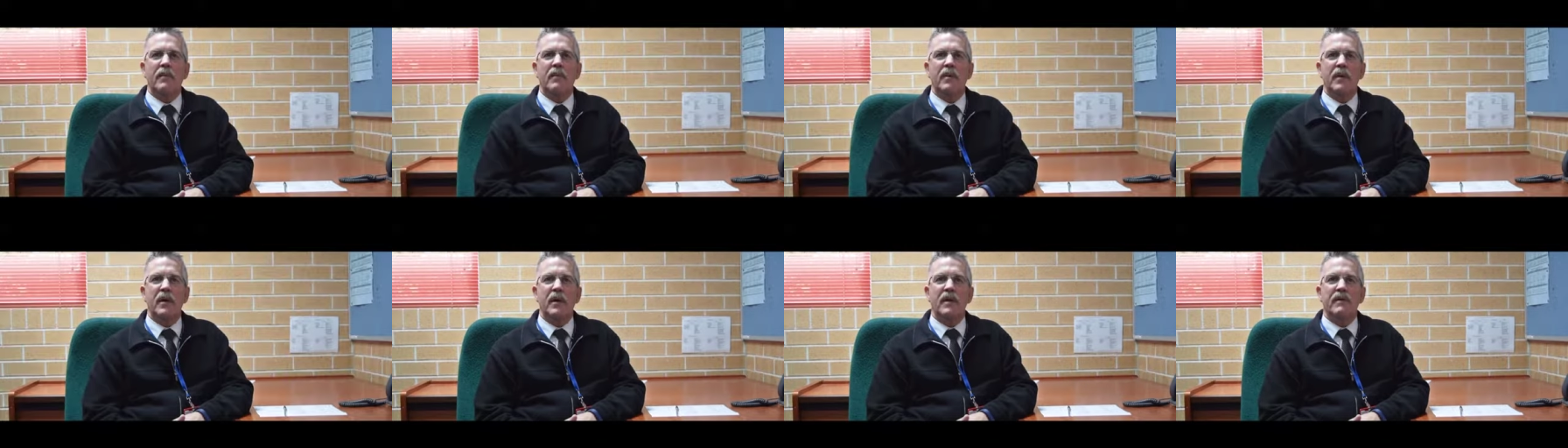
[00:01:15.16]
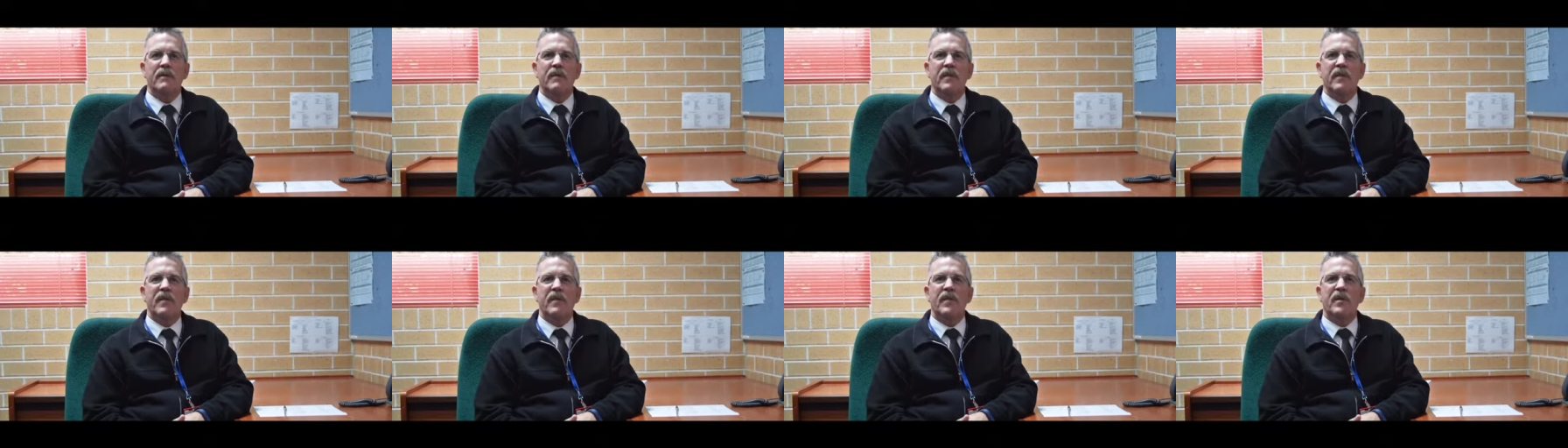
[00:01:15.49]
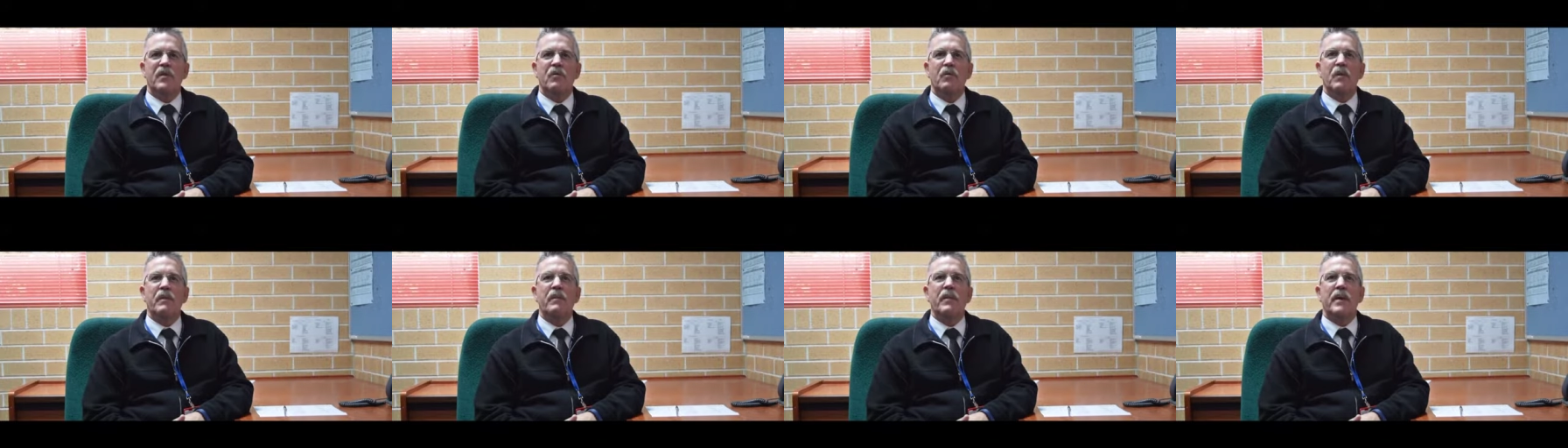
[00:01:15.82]
believe the
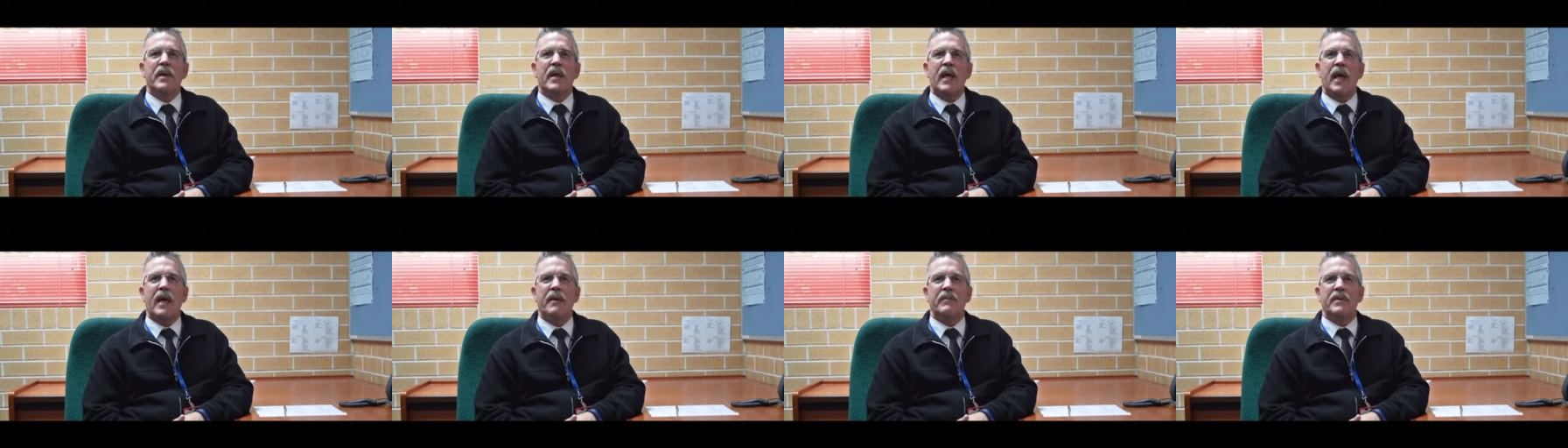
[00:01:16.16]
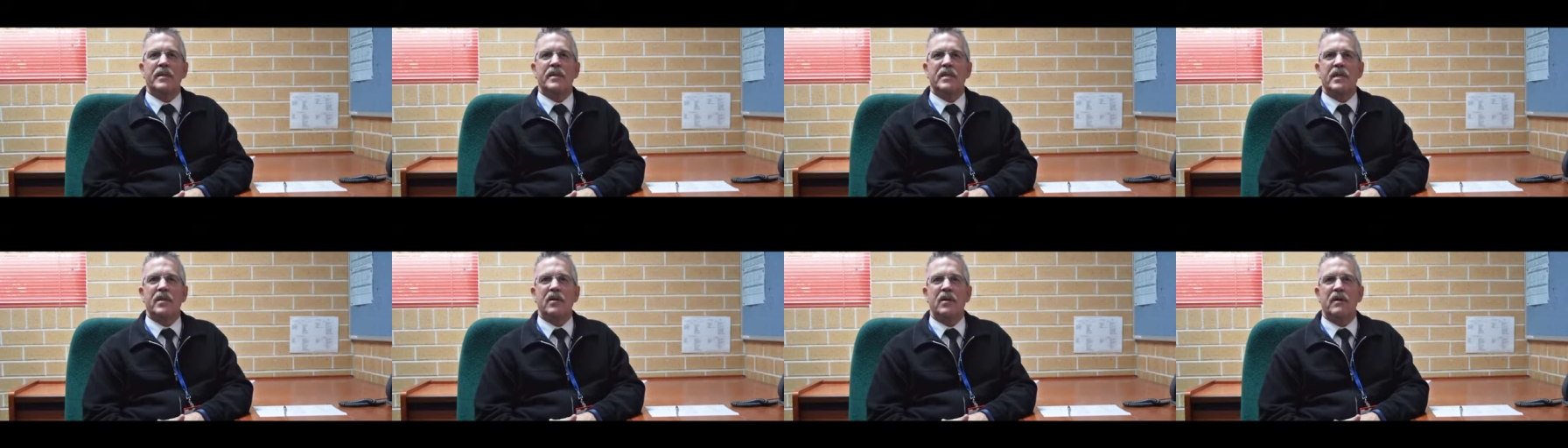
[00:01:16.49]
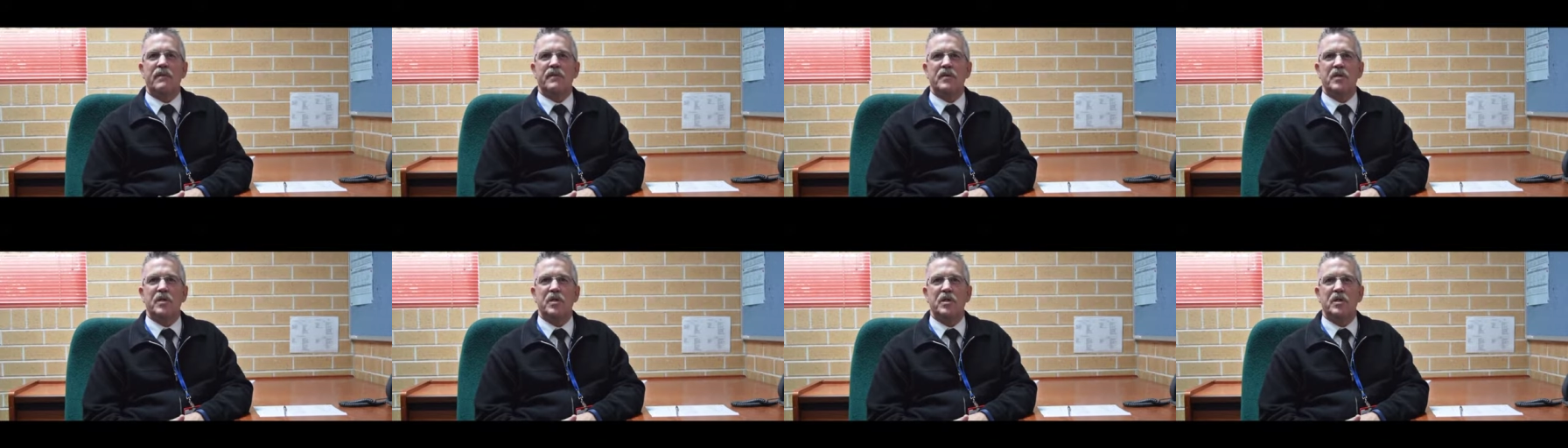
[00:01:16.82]
Nirimba campus can
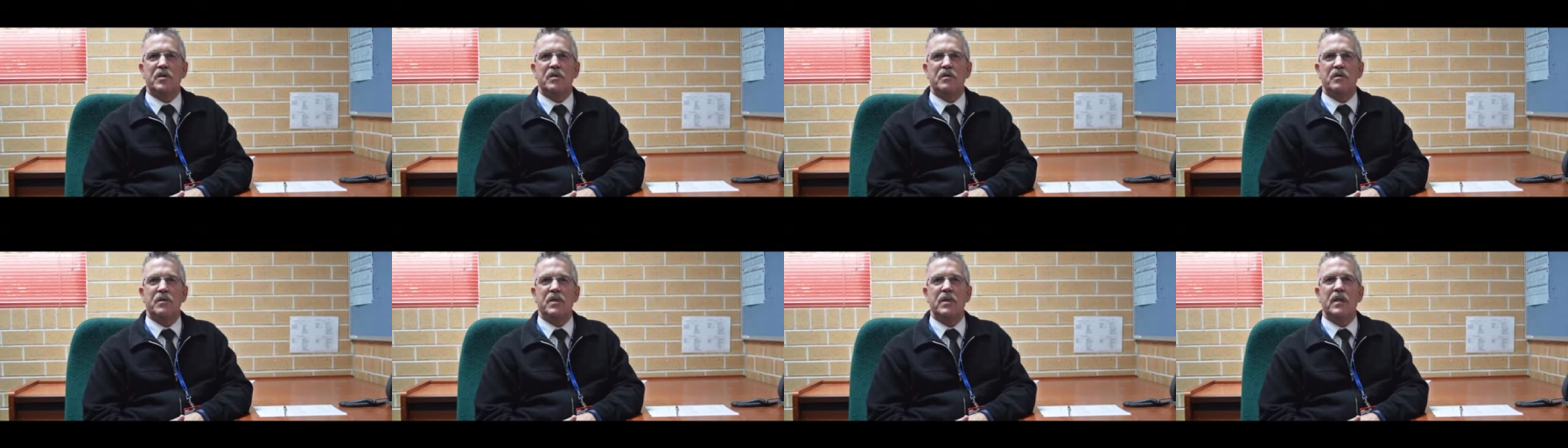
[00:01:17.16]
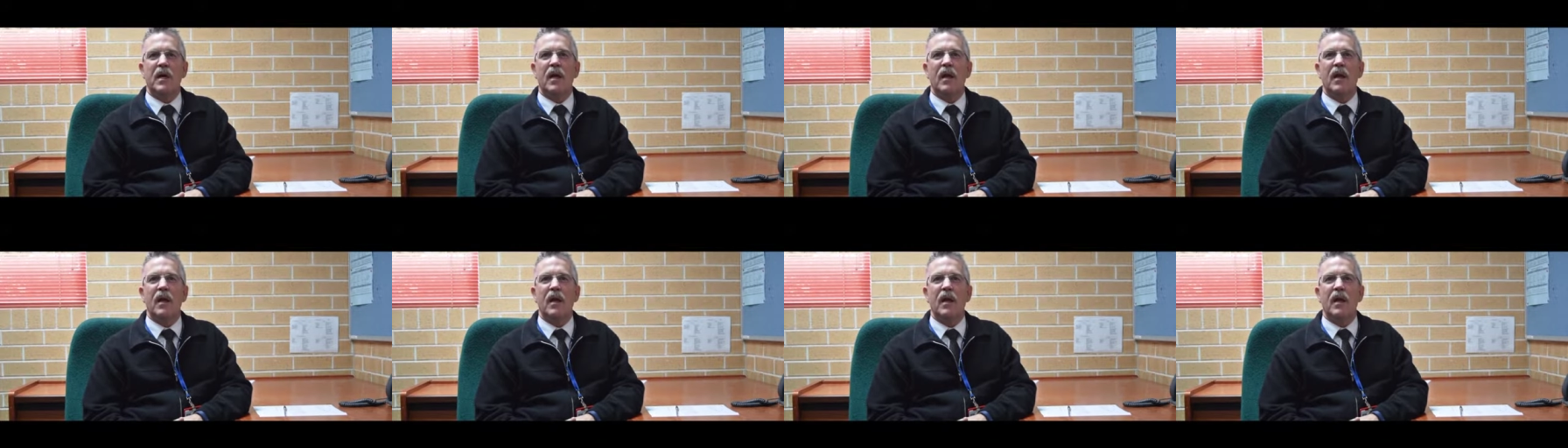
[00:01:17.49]
offer students a